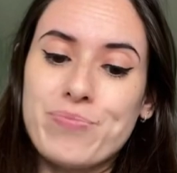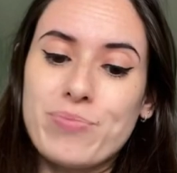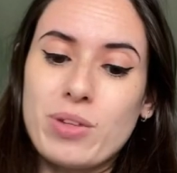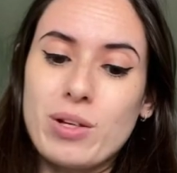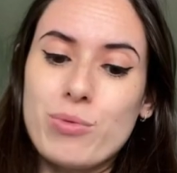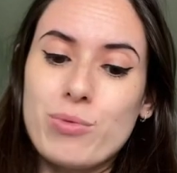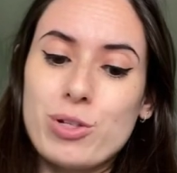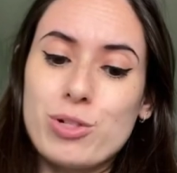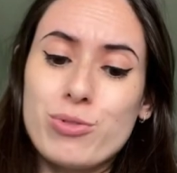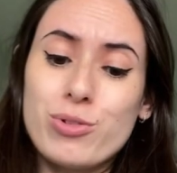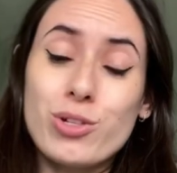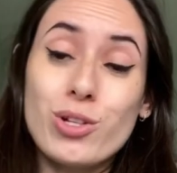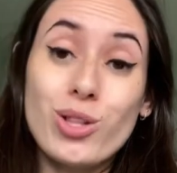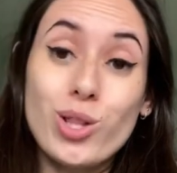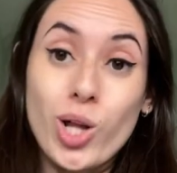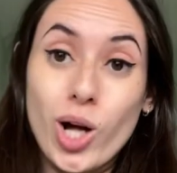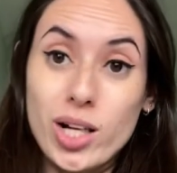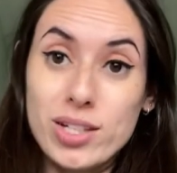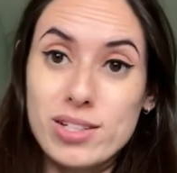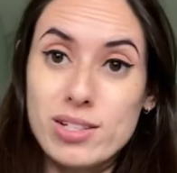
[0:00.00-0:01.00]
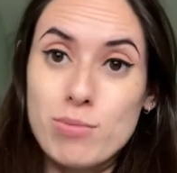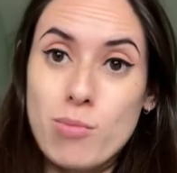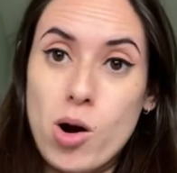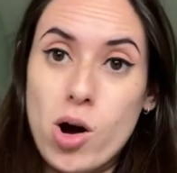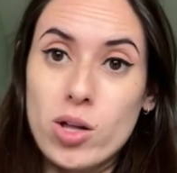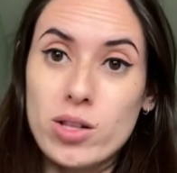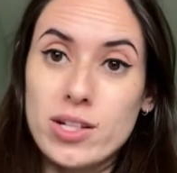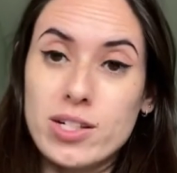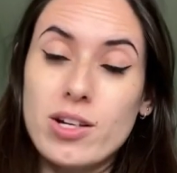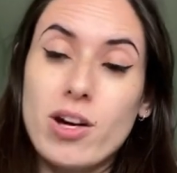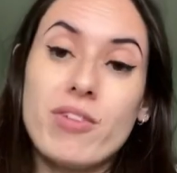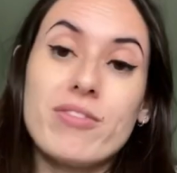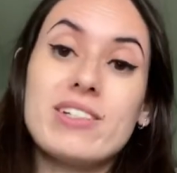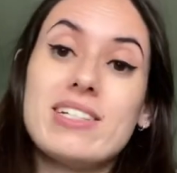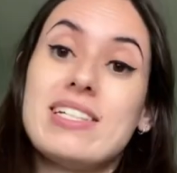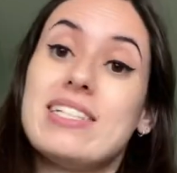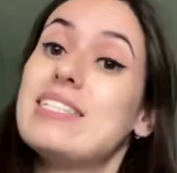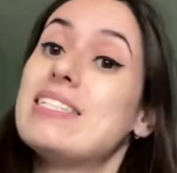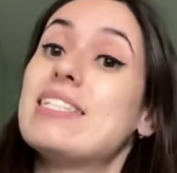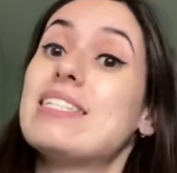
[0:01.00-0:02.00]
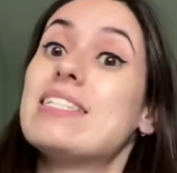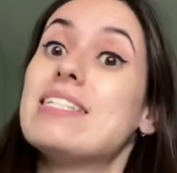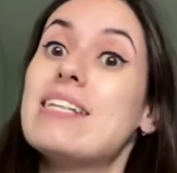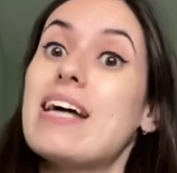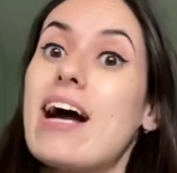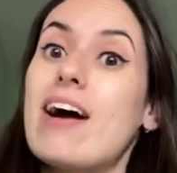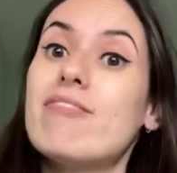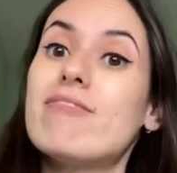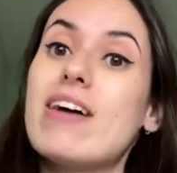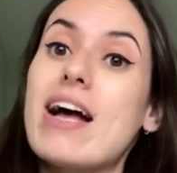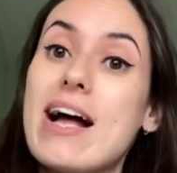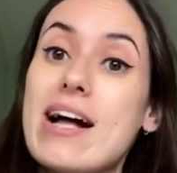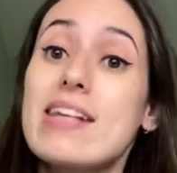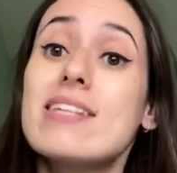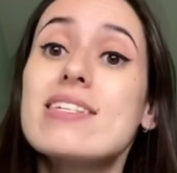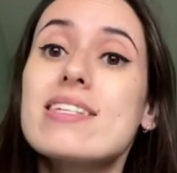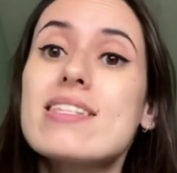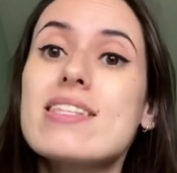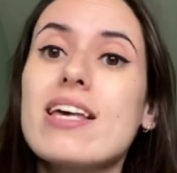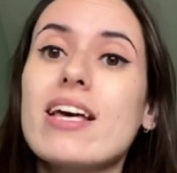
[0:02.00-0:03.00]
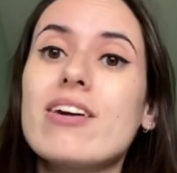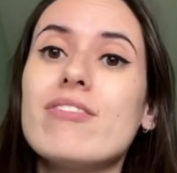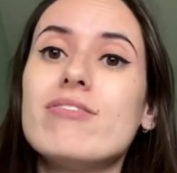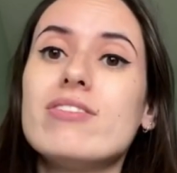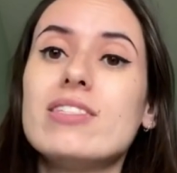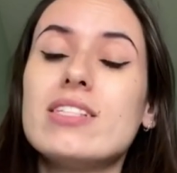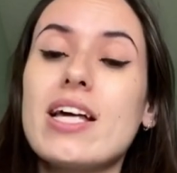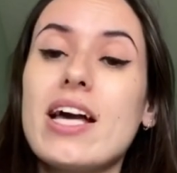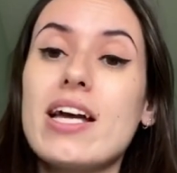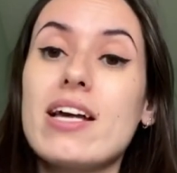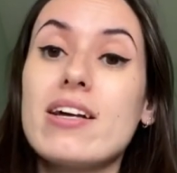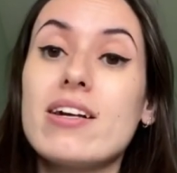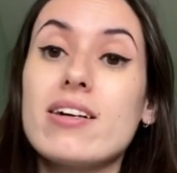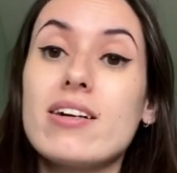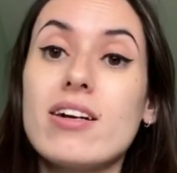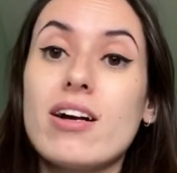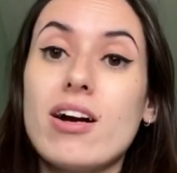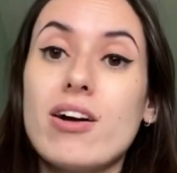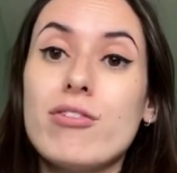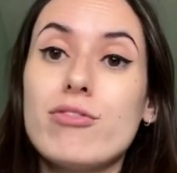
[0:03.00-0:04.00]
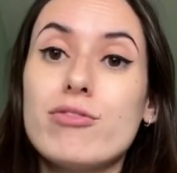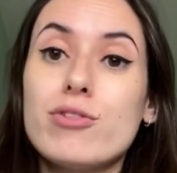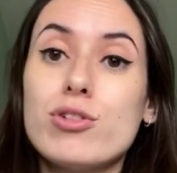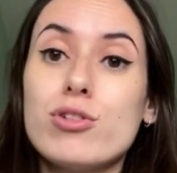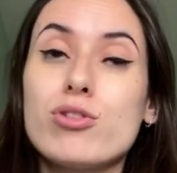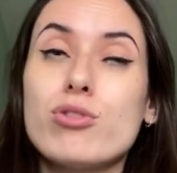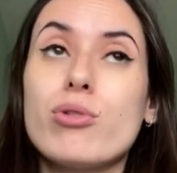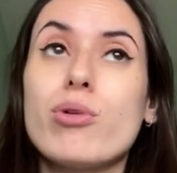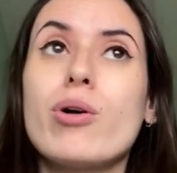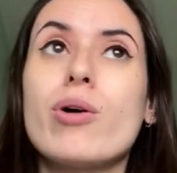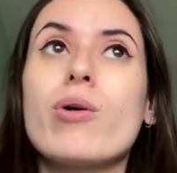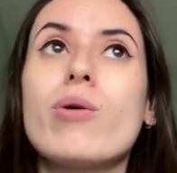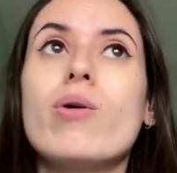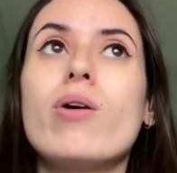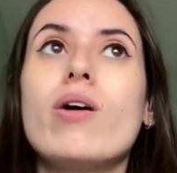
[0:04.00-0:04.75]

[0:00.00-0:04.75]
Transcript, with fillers: which was a lot smaller and obviously didn't have as thick of a layer of the soil.